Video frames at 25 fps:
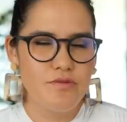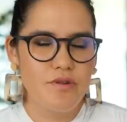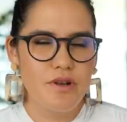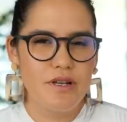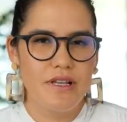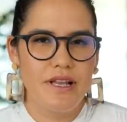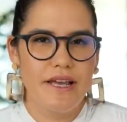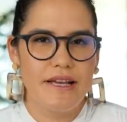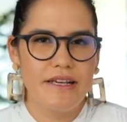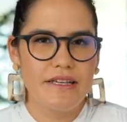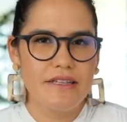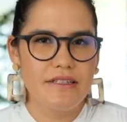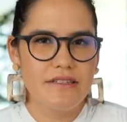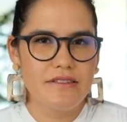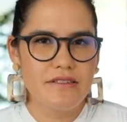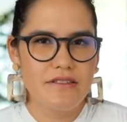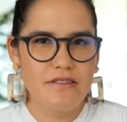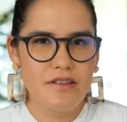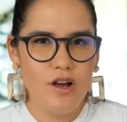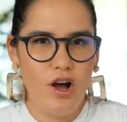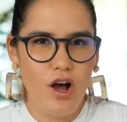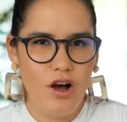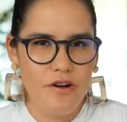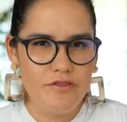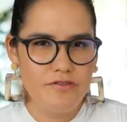You want like a
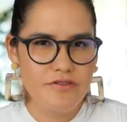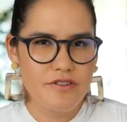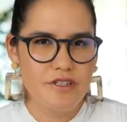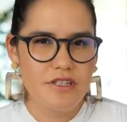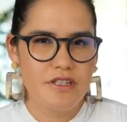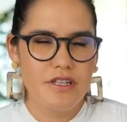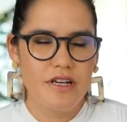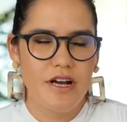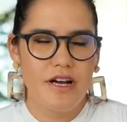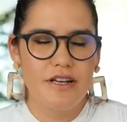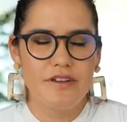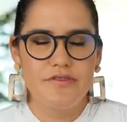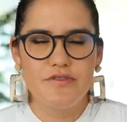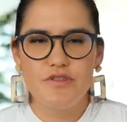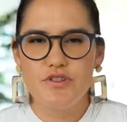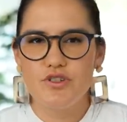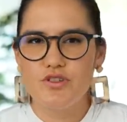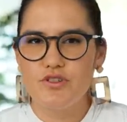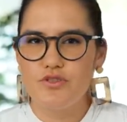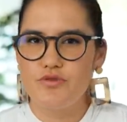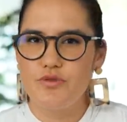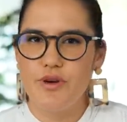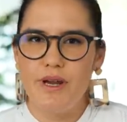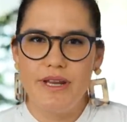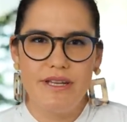soft kind of
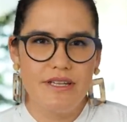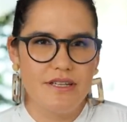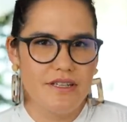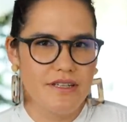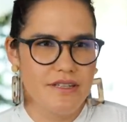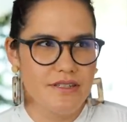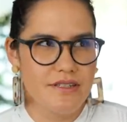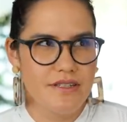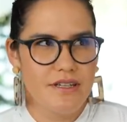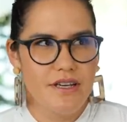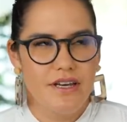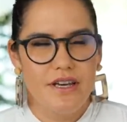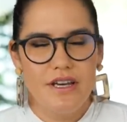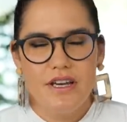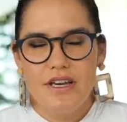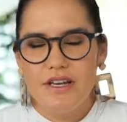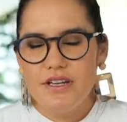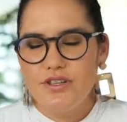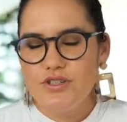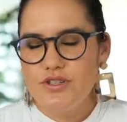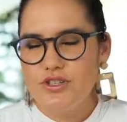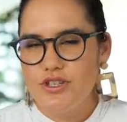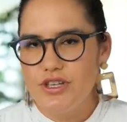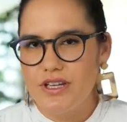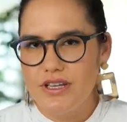shredded
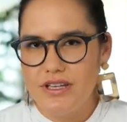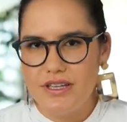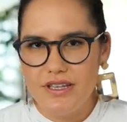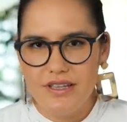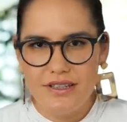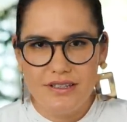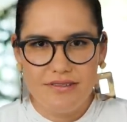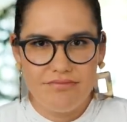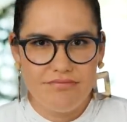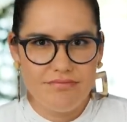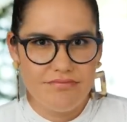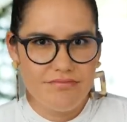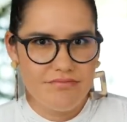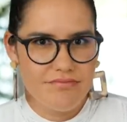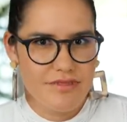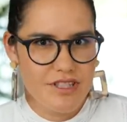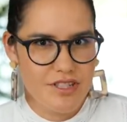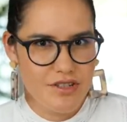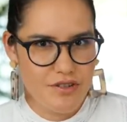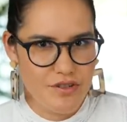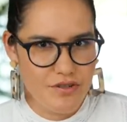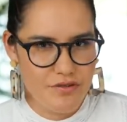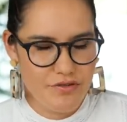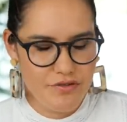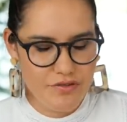chicken
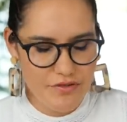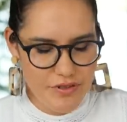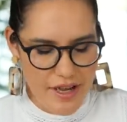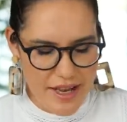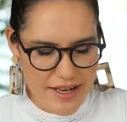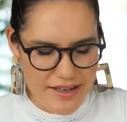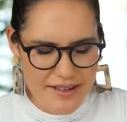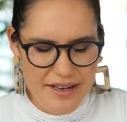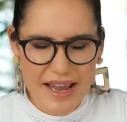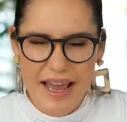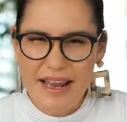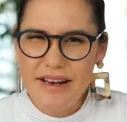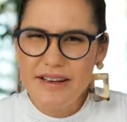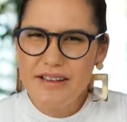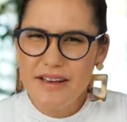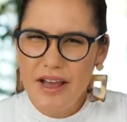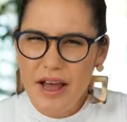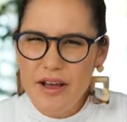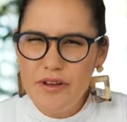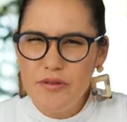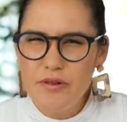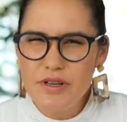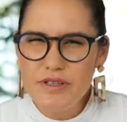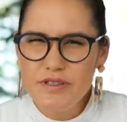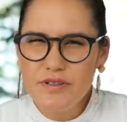sort of, and, and
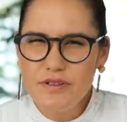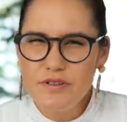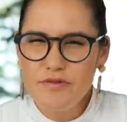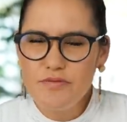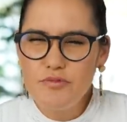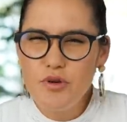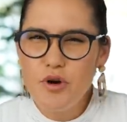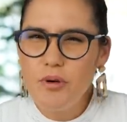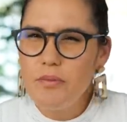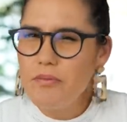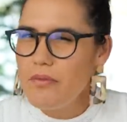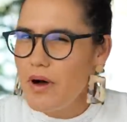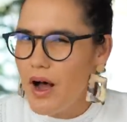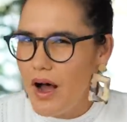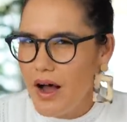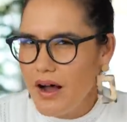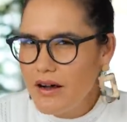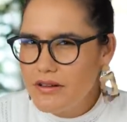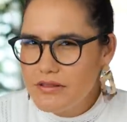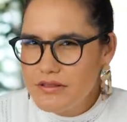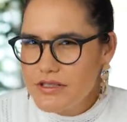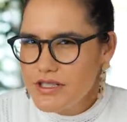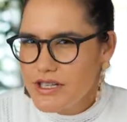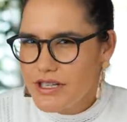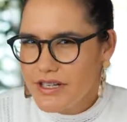a sort of more
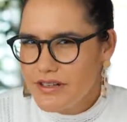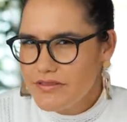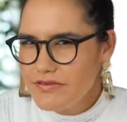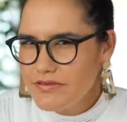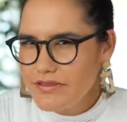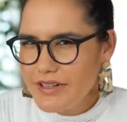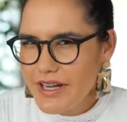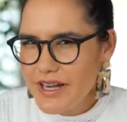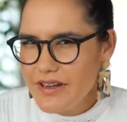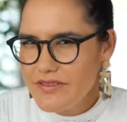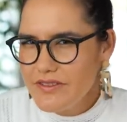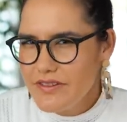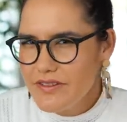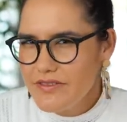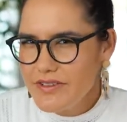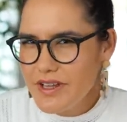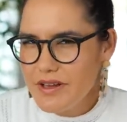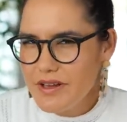mild chicken flavor, if